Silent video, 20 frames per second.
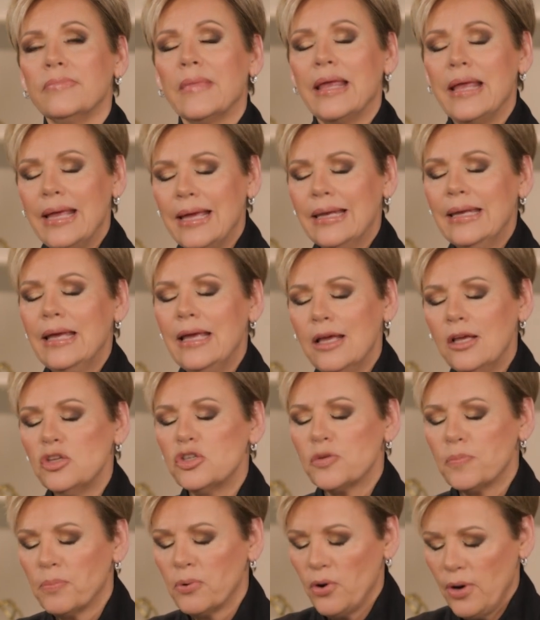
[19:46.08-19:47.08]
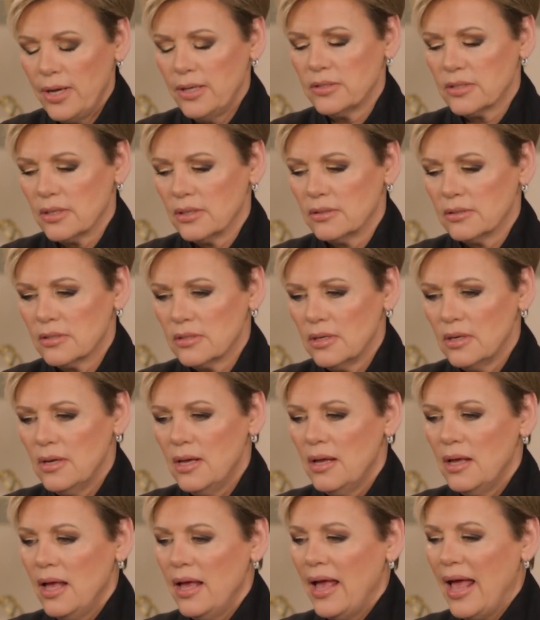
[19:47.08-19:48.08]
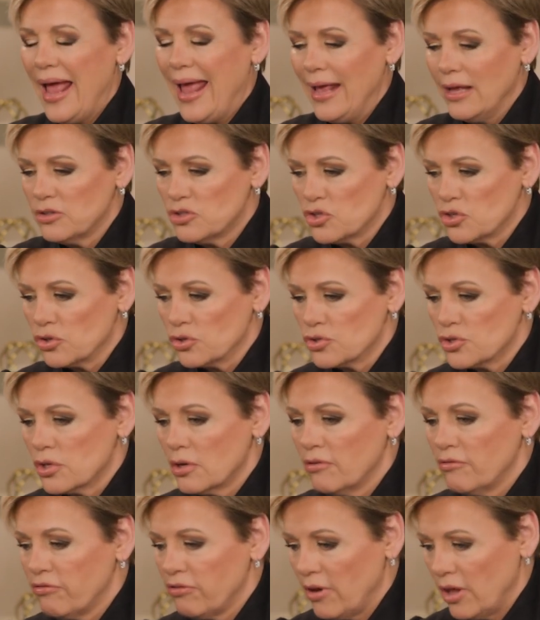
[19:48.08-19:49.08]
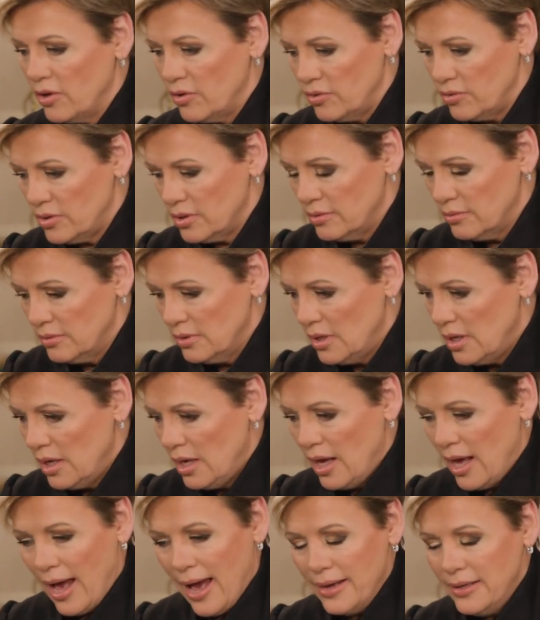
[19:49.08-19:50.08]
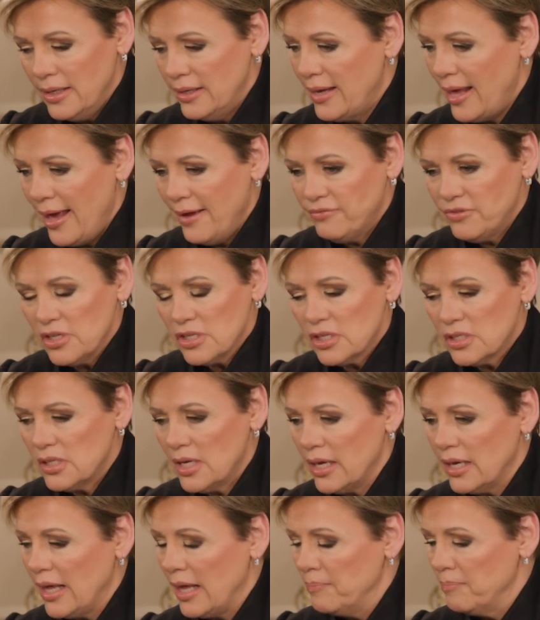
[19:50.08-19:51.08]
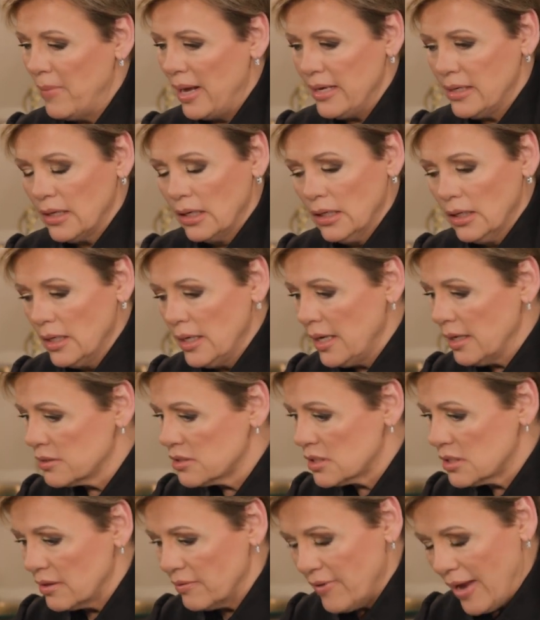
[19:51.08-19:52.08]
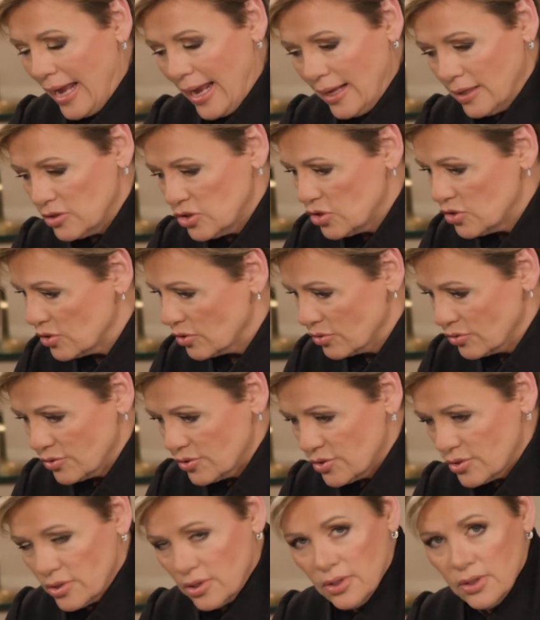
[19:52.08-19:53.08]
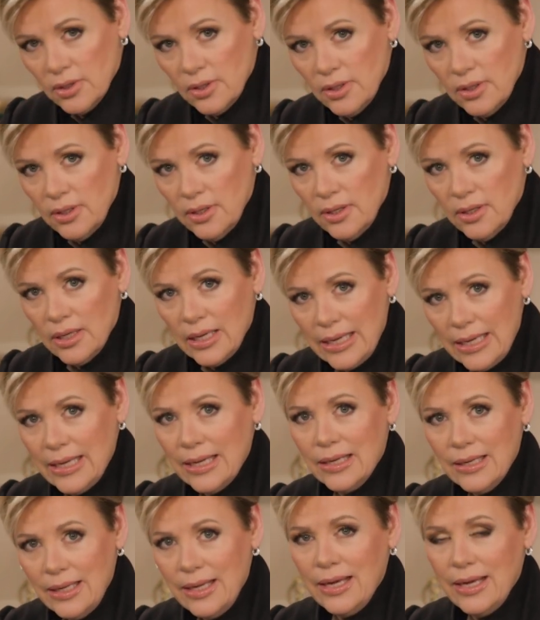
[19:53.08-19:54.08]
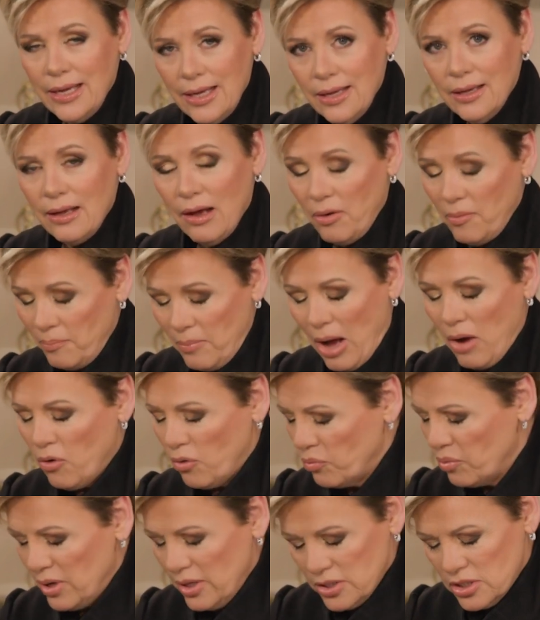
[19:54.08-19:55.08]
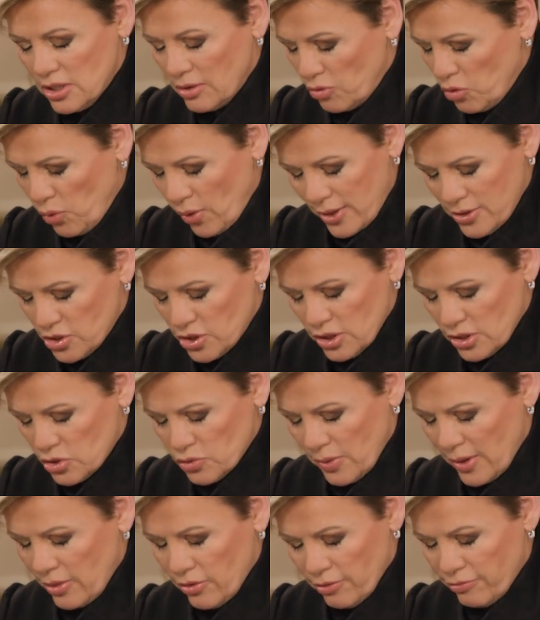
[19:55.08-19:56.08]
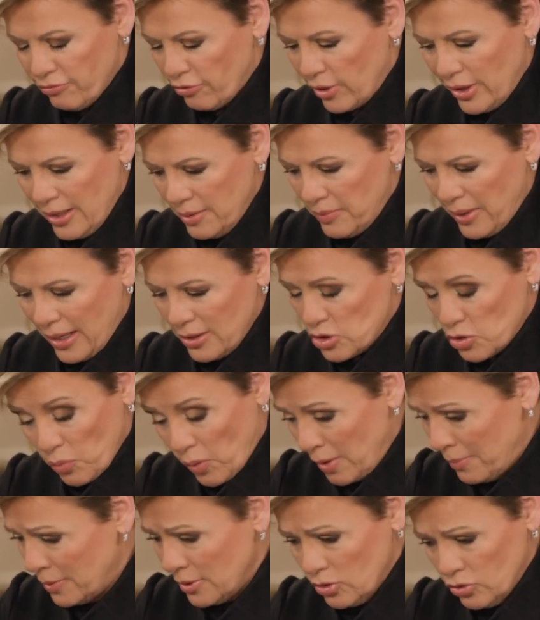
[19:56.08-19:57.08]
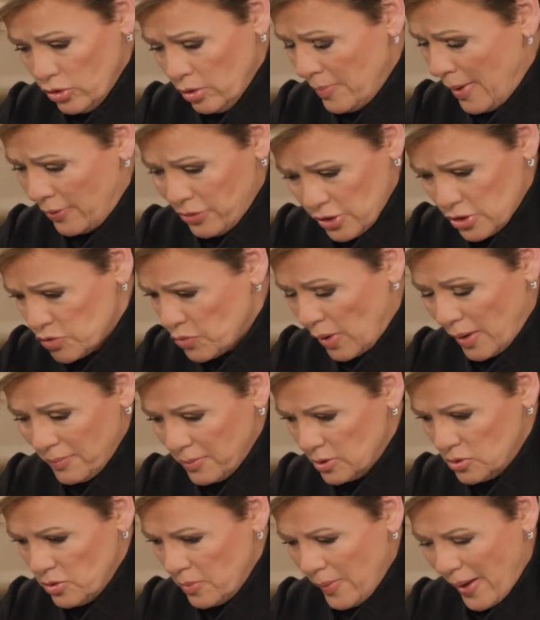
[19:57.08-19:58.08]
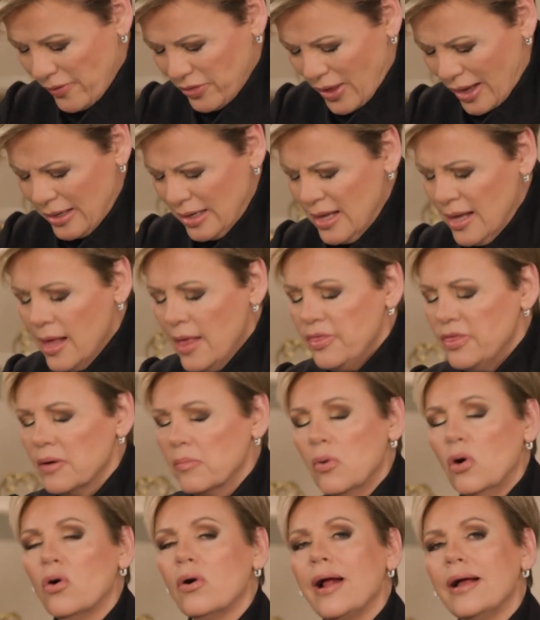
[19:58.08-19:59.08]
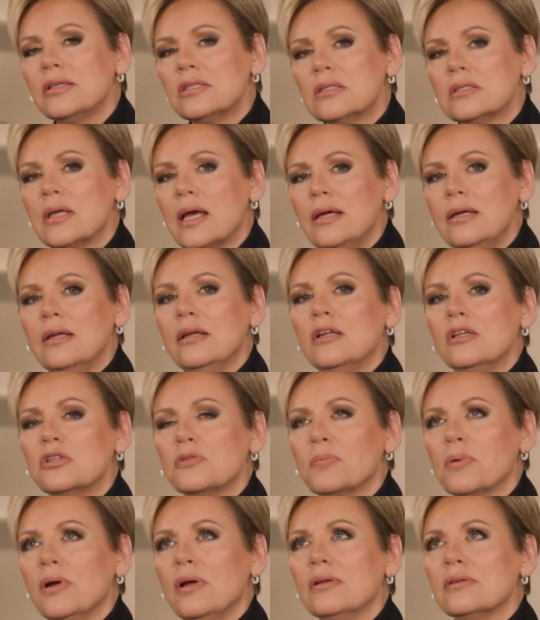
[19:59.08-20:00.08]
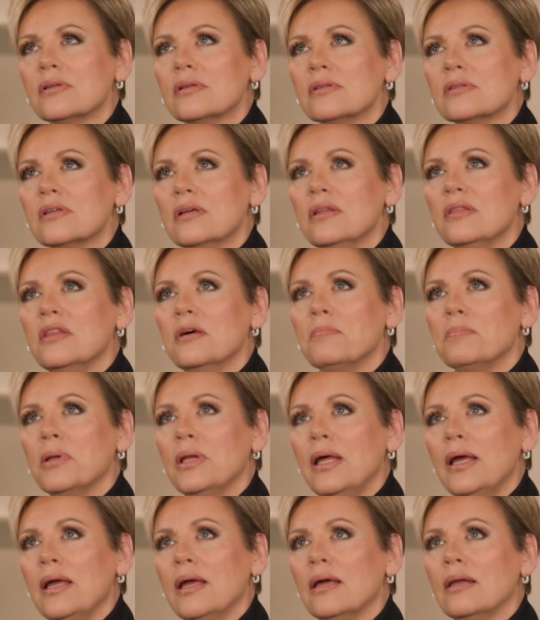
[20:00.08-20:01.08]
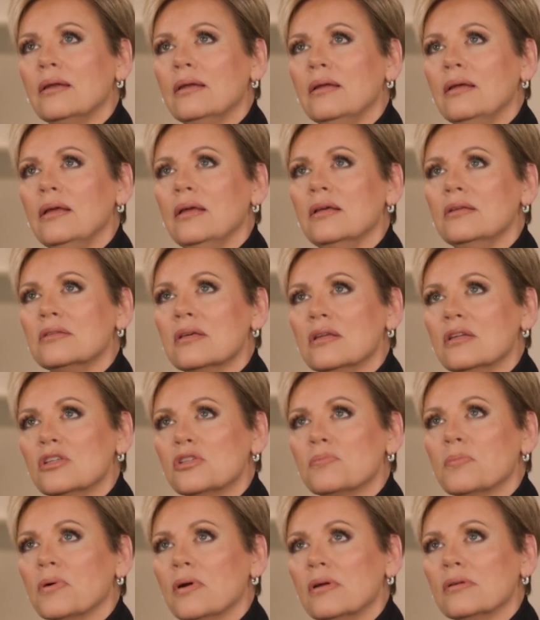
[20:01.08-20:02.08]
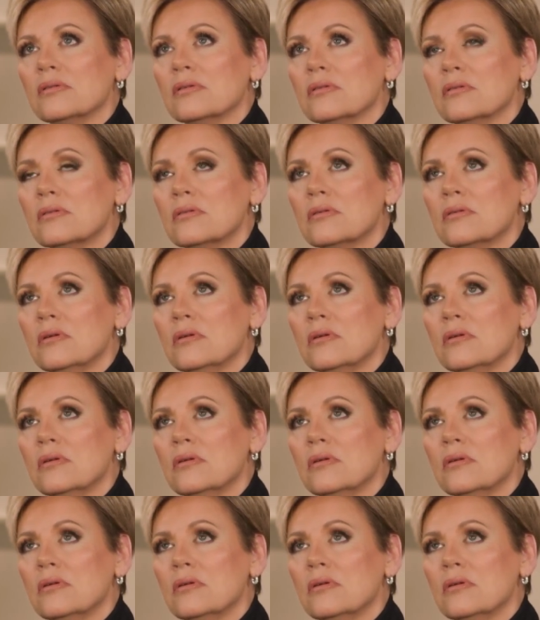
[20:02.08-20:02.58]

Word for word: In His presence, answers flowed. I didn't have to sit and make a list of answers in his, um, a list of questions rather for him to answer. What am I going to do about this? What am I going to do about that? The more I stayed in his presence, the plan is in his presence.